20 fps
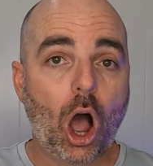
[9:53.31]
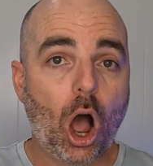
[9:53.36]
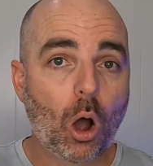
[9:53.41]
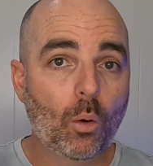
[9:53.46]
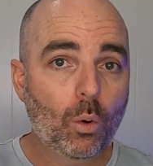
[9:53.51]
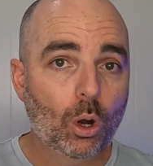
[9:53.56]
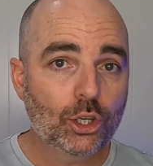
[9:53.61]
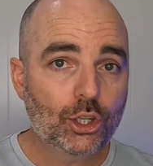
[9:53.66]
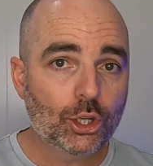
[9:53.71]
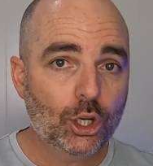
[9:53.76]
I
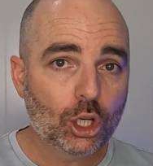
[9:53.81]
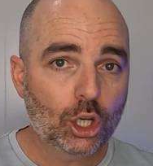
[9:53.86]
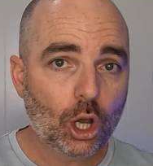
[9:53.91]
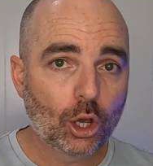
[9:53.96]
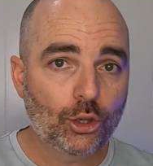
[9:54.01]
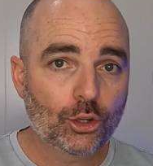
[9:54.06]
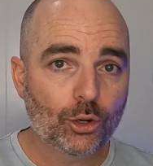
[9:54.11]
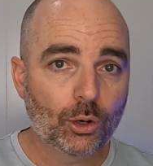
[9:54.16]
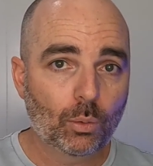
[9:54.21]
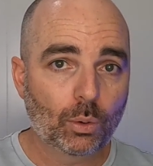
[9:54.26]
want you to
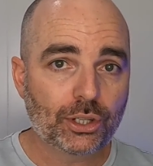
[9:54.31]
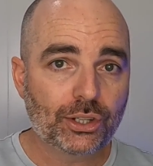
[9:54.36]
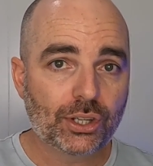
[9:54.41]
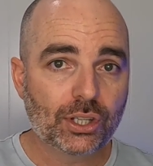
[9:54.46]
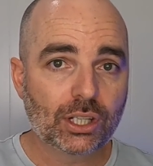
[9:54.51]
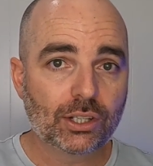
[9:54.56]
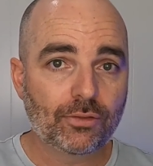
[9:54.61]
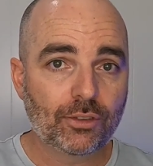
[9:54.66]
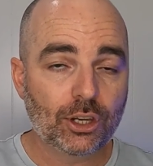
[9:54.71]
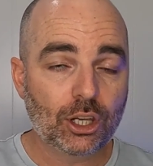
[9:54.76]
go through and watch
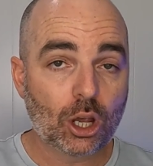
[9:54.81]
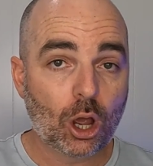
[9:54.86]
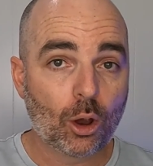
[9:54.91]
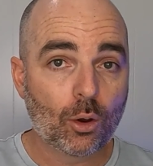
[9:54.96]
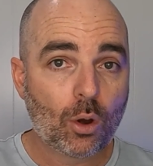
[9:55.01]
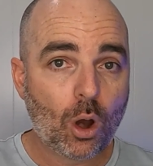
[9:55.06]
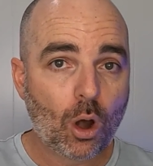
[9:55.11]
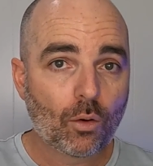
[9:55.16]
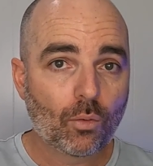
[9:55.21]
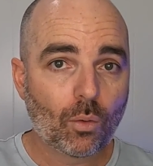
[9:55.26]
this
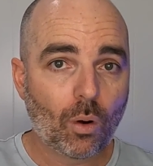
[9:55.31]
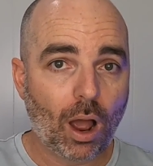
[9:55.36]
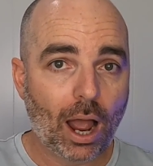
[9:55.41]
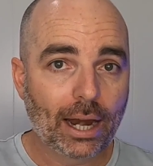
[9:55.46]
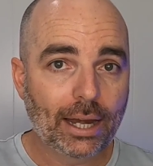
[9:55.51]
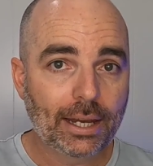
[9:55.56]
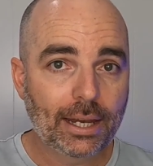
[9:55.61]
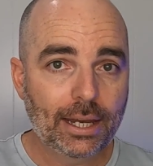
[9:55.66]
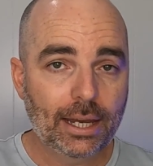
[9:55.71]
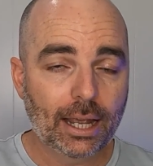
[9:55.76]
video
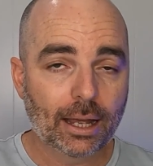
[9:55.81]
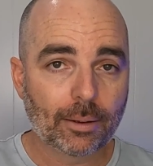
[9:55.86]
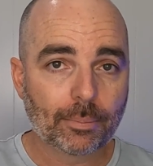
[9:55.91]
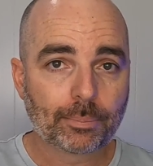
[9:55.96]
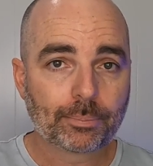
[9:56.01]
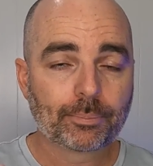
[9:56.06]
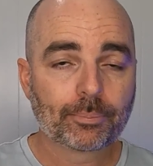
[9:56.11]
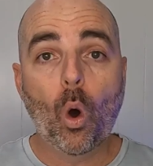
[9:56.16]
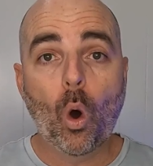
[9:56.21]
right here.